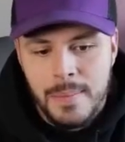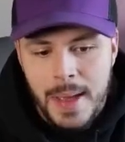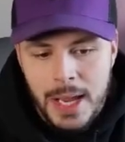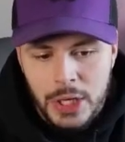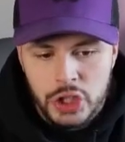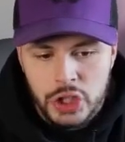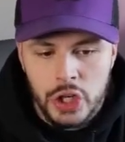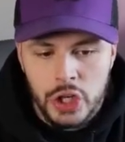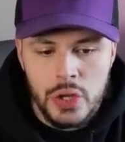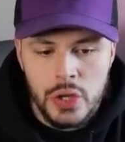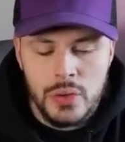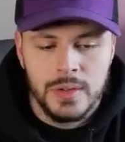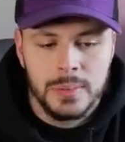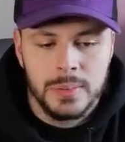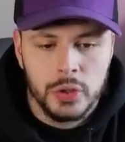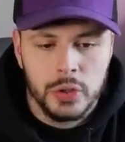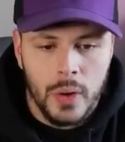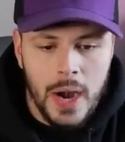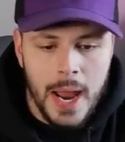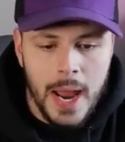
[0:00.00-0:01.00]
sure you
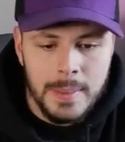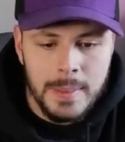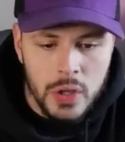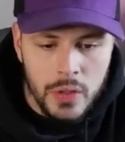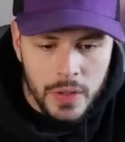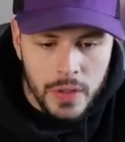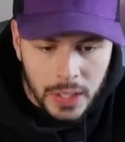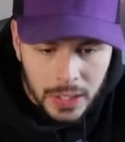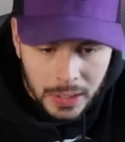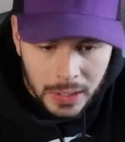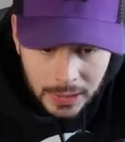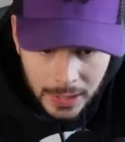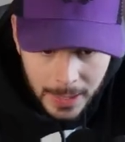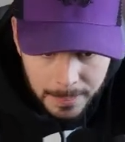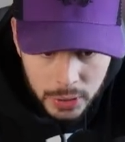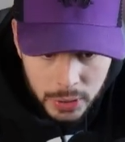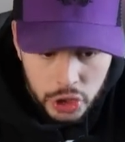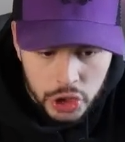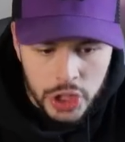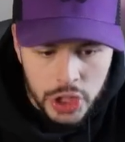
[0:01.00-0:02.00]
subscribe to the
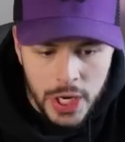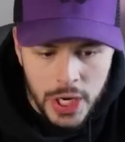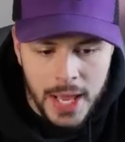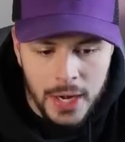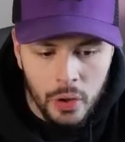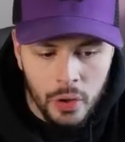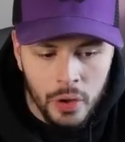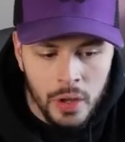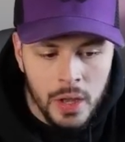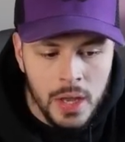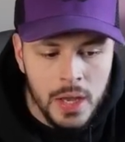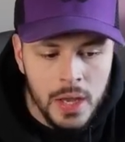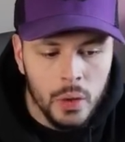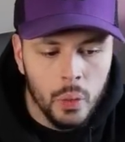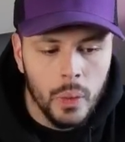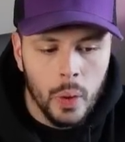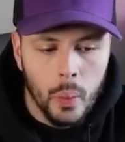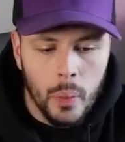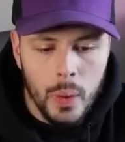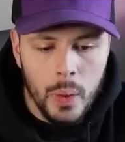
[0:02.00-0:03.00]
Clips channel,
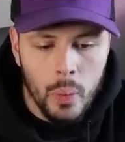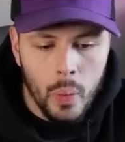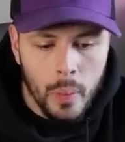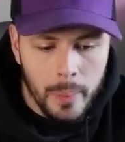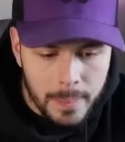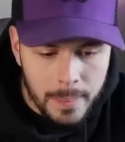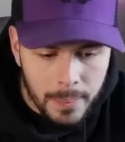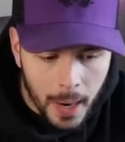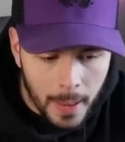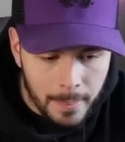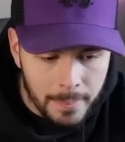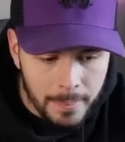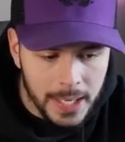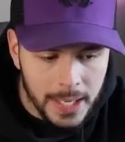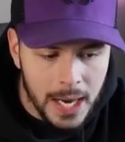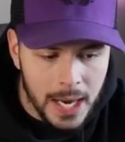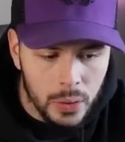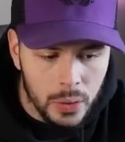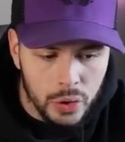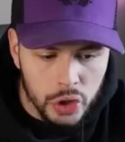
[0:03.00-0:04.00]
where we will be pumping
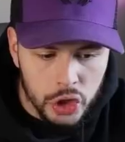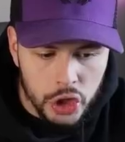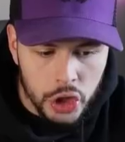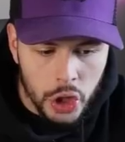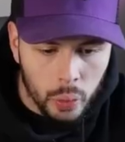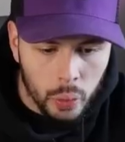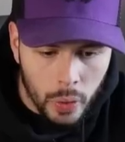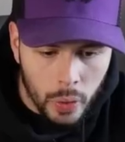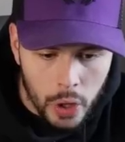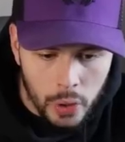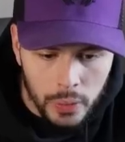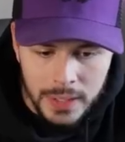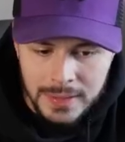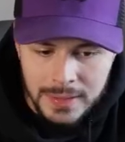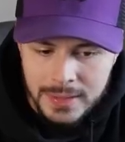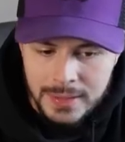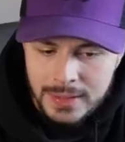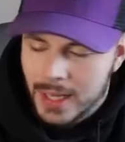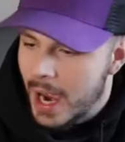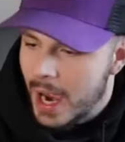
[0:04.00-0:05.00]
out Joe
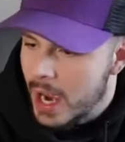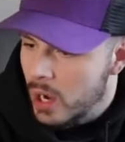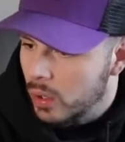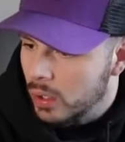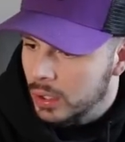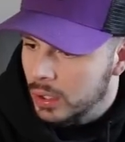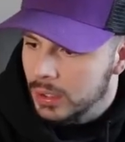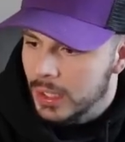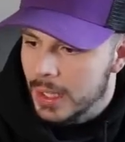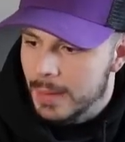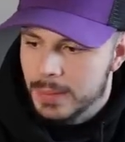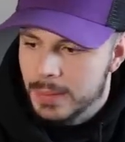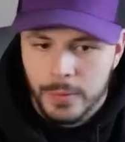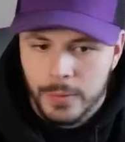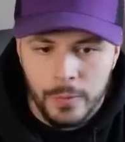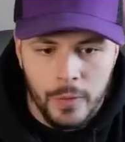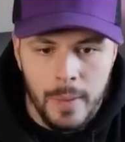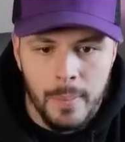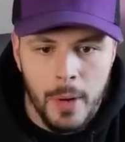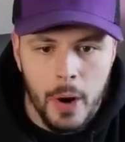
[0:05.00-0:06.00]
Rogan-style clips
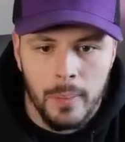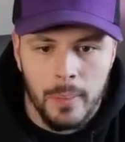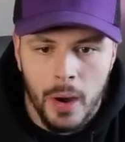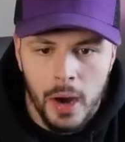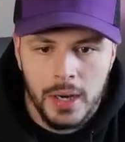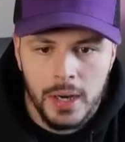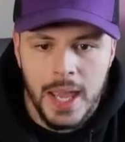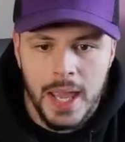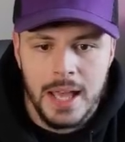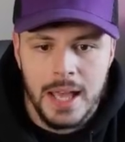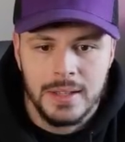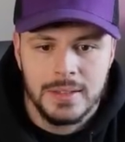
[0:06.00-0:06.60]
from our podcast.